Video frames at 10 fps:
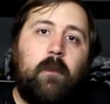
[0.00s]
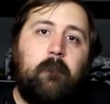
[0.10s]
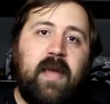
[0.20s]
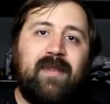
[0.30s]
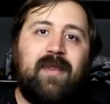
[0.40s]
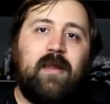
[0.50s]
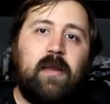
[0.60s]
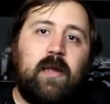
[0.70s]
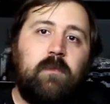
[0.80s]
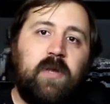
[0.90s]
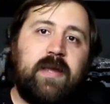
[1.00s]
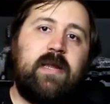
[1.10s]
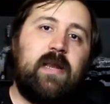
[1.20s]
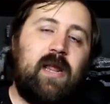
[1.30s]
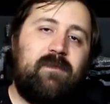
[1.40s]
Basically, I'm
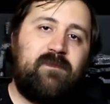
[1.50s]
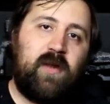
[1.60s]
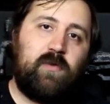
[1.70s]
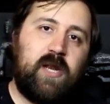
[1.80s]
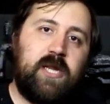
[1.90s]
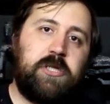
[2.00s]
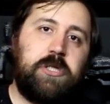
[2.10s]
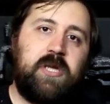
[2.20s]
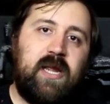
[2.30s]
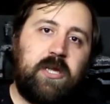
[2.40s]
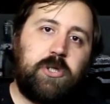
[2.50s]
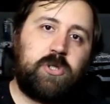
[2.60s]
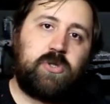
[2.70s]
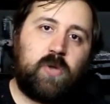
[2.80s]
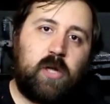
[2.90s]
laying a foundation, a
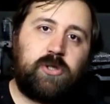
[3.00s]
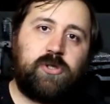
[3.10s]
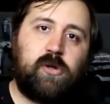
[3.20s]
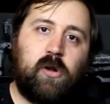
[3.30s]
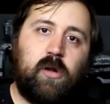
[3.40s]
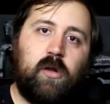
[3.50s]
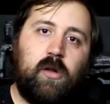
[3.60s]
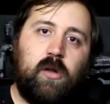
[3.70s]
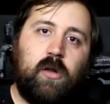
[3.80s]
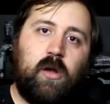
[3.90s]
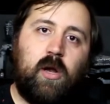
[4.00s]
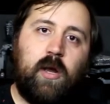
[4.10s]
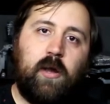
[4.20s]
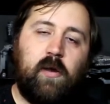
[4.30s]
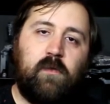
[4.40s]
structure
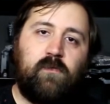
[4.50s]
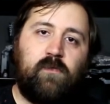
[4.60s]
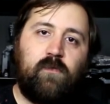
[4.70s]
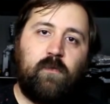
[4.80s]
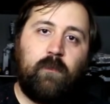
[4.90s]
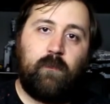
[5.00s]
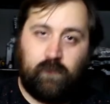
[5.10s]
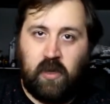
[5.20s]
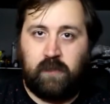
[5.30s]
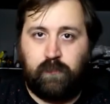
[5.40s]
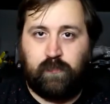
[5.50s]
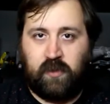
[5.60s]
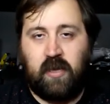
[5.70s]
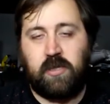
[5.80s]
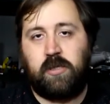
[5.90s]
of a,
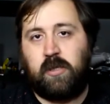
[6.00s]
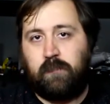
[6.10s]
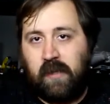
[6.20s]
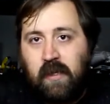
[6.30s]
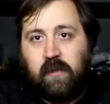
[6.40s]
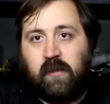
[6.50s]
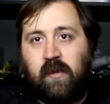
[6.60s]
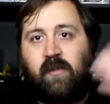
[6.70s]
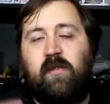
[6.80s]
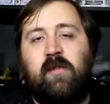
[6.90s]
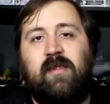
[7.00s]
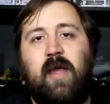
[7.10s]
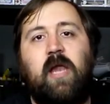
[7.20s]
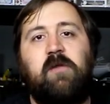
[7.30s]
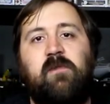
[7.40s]
potentially being this, this
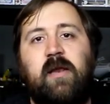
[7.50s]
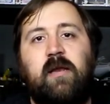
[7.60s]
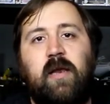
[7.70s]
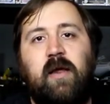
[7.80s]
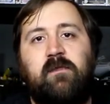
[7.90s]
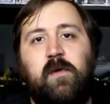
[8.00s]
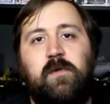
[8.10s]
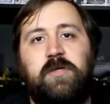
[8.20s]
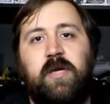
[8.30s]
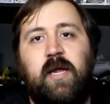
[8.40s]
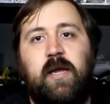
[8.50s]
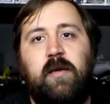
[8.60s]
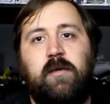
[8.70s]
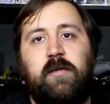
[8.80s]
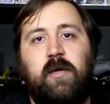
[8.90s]
elevated life coach
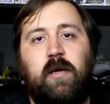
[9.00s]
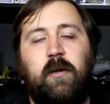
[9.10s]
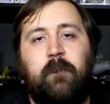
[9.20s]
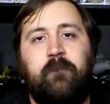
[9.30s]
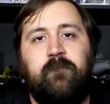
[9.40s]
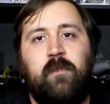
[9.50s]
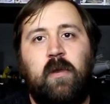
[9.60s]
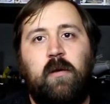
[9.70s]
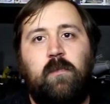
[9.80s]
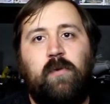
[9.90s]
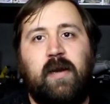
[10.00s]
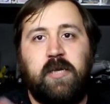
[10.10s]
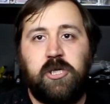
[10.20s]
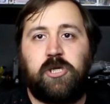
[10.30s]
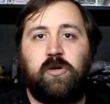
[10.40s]
and um,
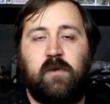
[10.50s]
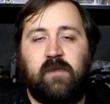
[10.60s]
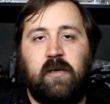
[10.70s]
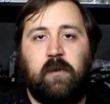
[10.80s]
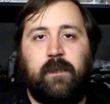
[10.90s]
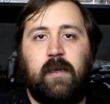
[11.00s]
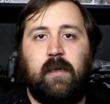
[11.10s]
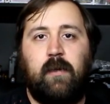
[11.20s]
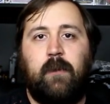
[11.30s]
practitioner of NLP